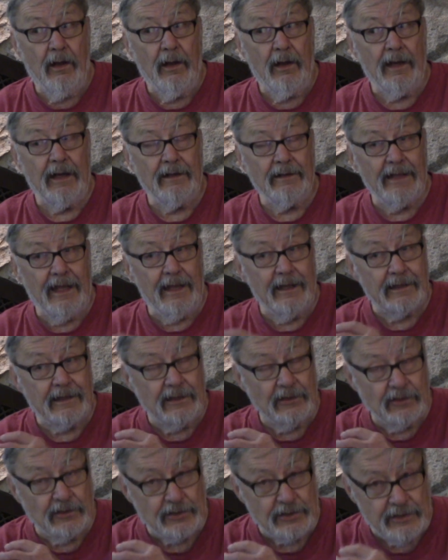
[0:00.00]
they
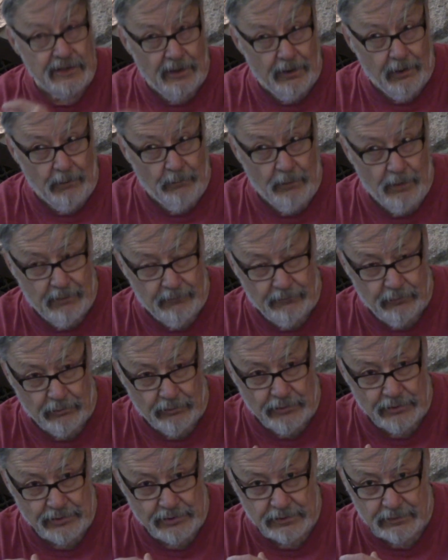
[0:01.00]
can still,
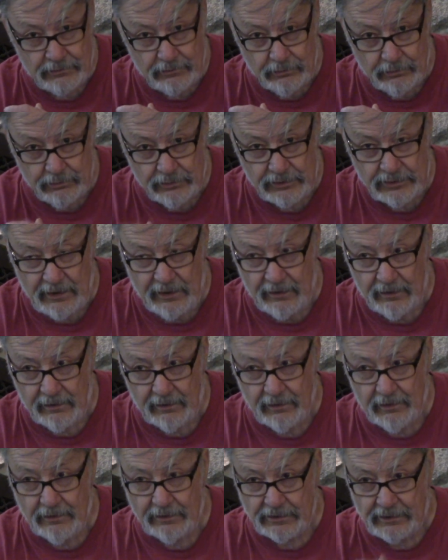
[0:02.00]
those kind of
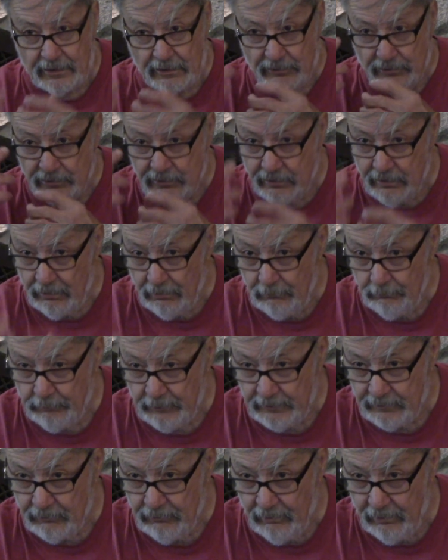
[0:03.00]
areas can still
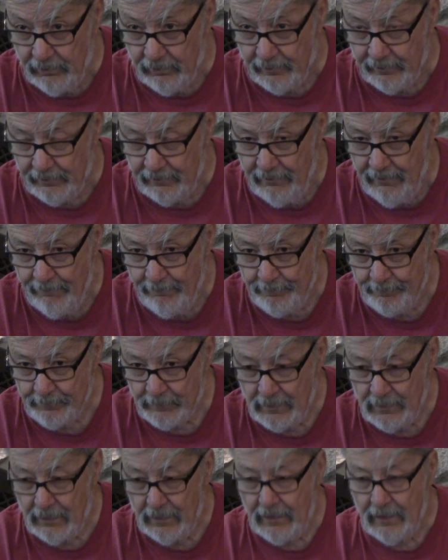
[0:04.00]
be good
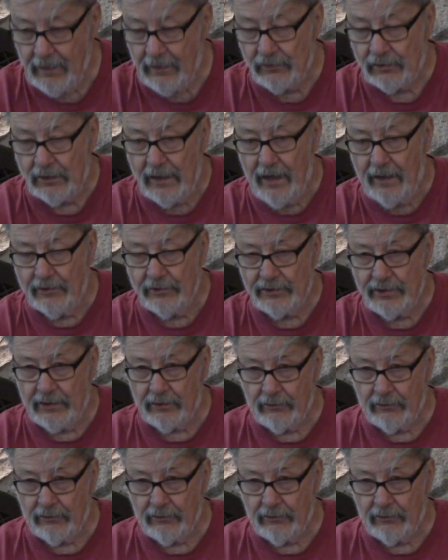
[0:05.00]
as long as the